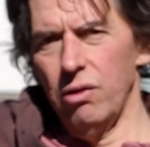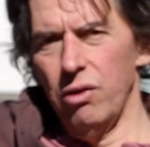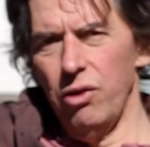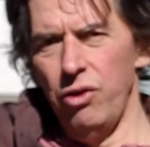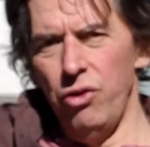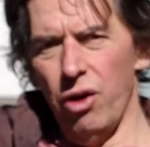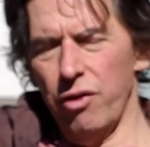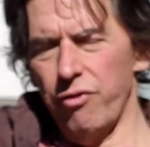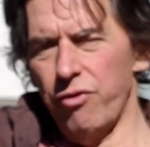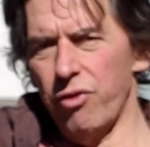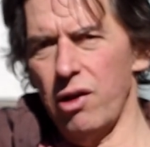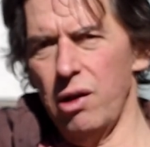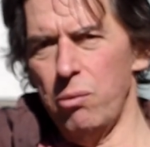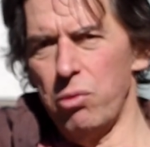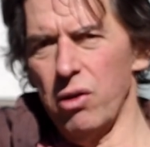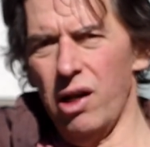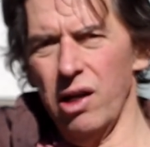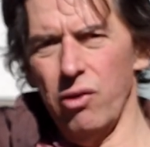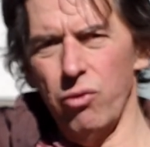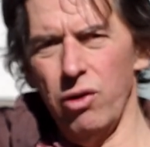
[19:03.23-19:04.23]
not very
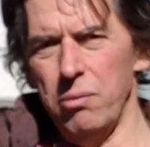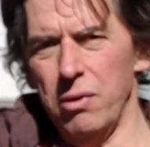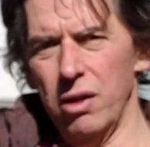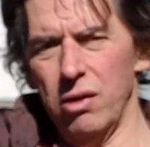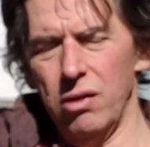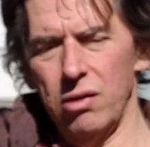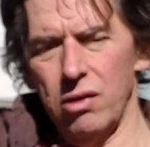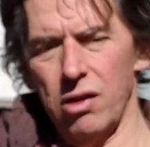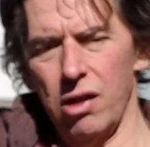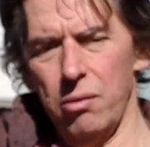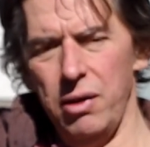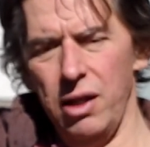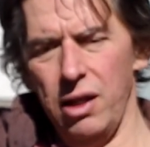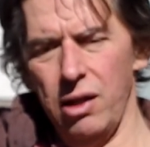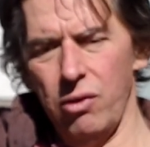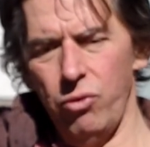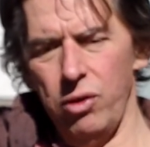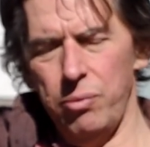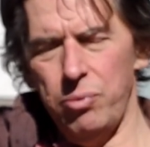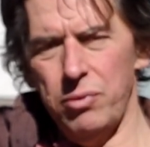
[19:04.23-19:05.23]
bright women are
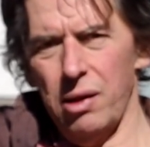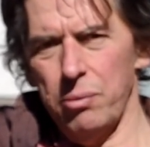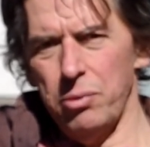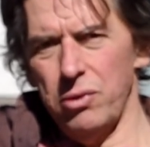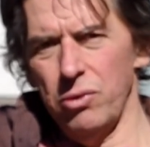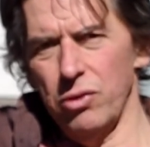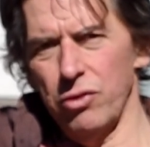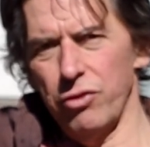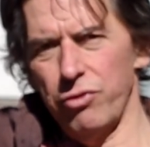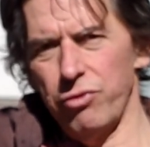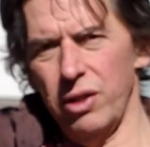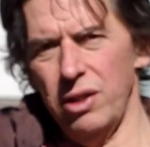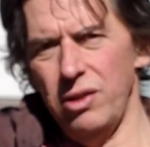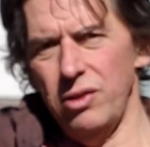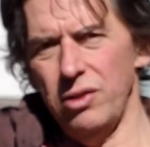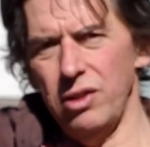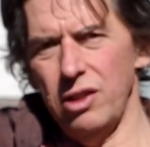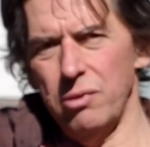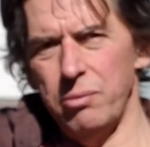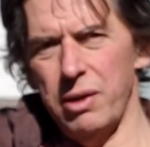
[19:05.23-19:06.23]
being whipped up into a
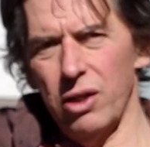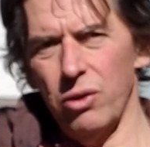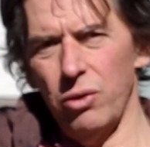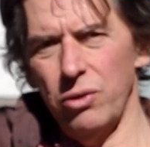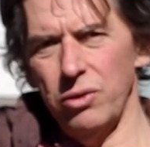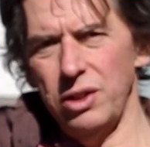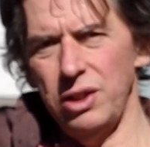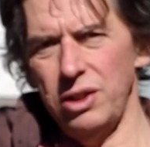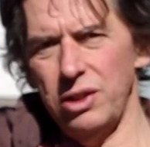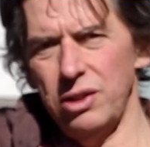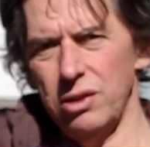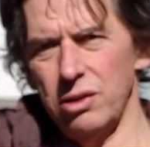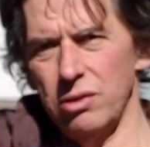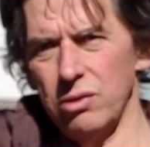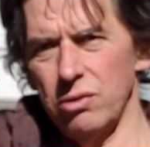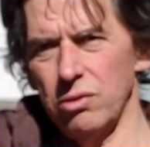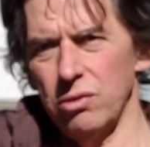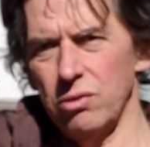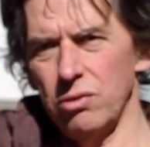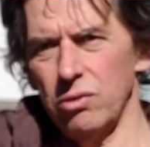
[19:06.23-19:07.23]
frenzy about all these
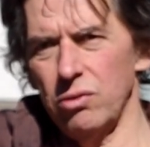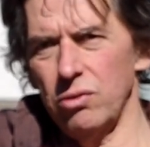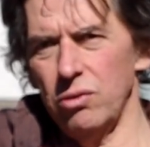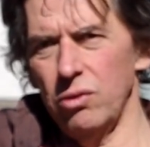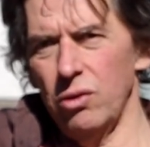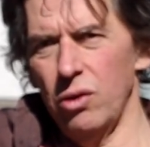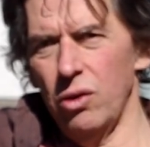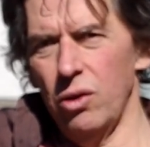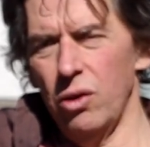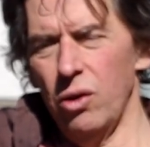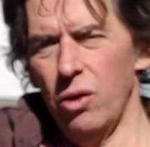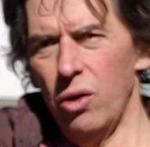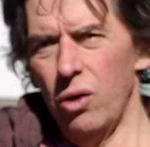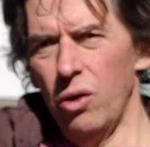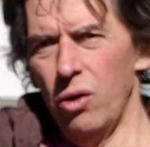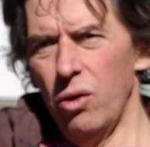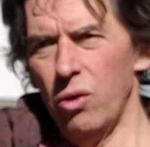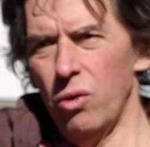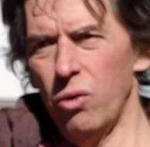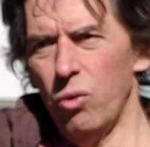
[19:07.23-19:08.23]

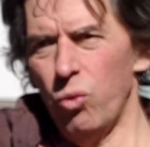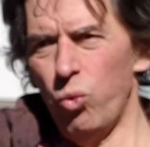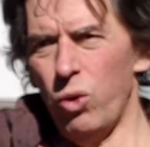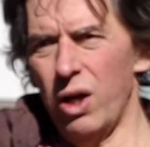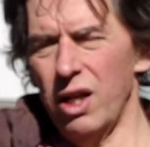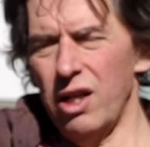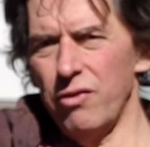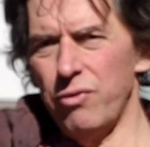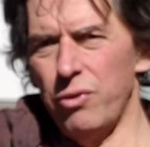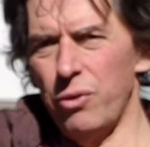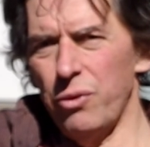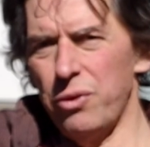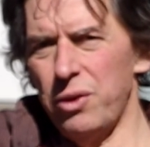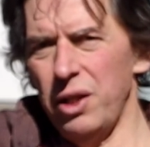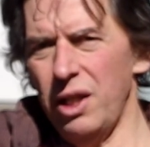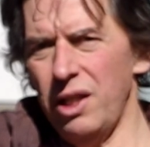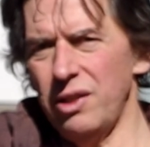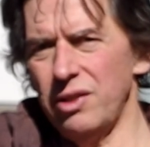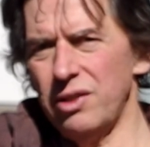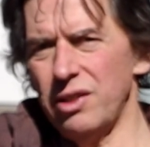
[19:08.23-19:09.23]
wonderful
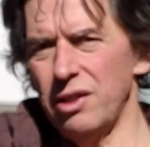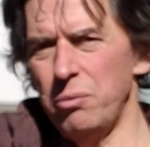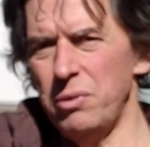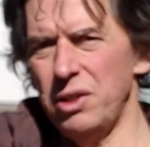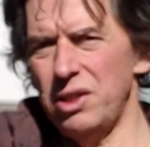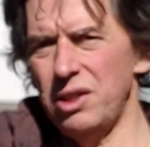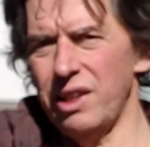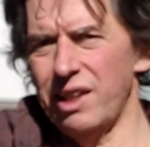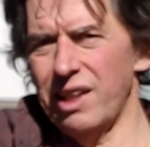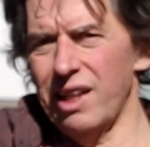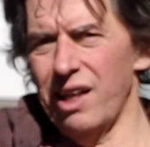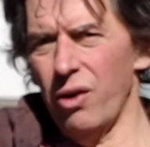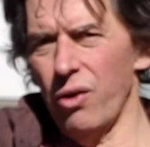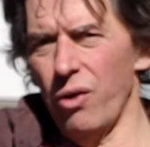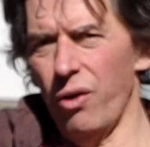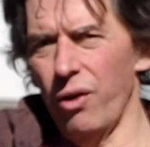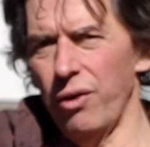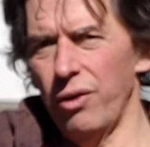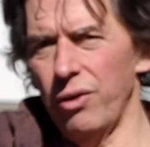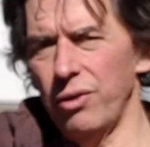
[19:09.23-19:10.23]
things they're missing out on,